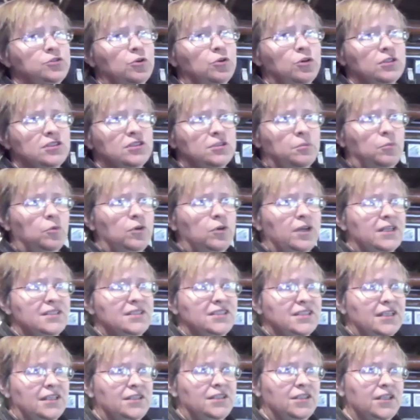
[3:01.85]
towards it's
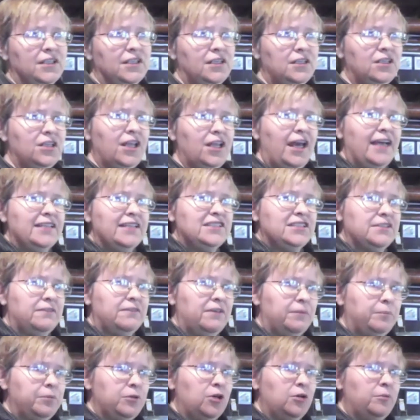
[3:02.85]
a little less of a
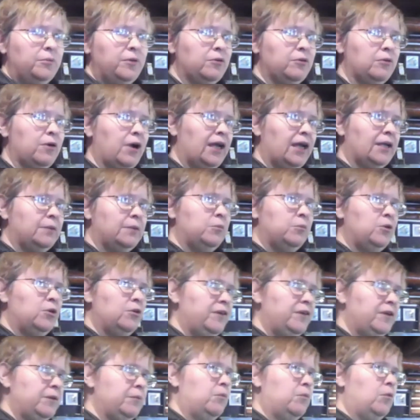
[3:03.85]
bloomy rind,
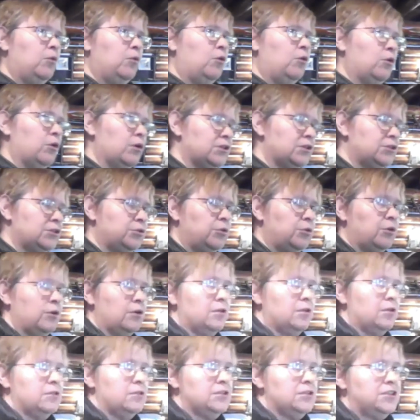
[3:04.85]
moving more
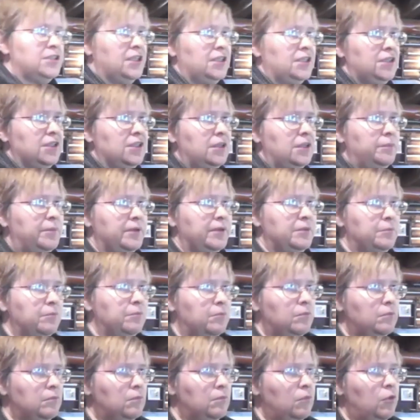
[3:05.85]
towards a little bit
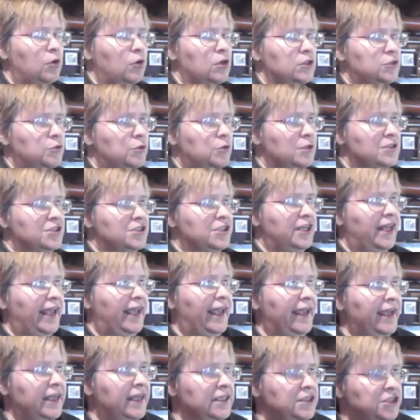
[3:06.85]
more towards an
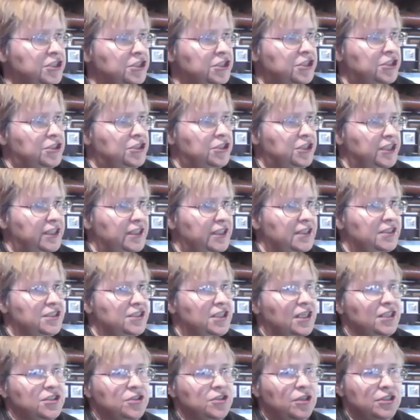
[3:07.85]
aged cheese, and
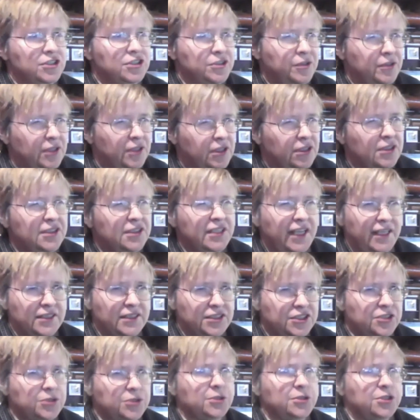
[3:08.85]
it's also a little
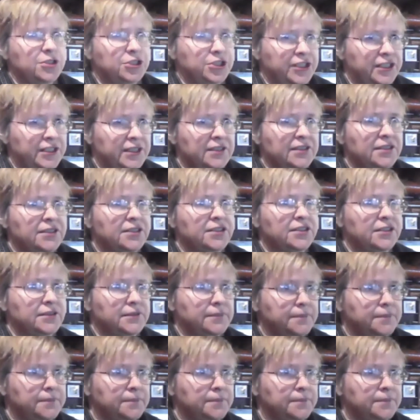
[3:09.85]
denser cheese.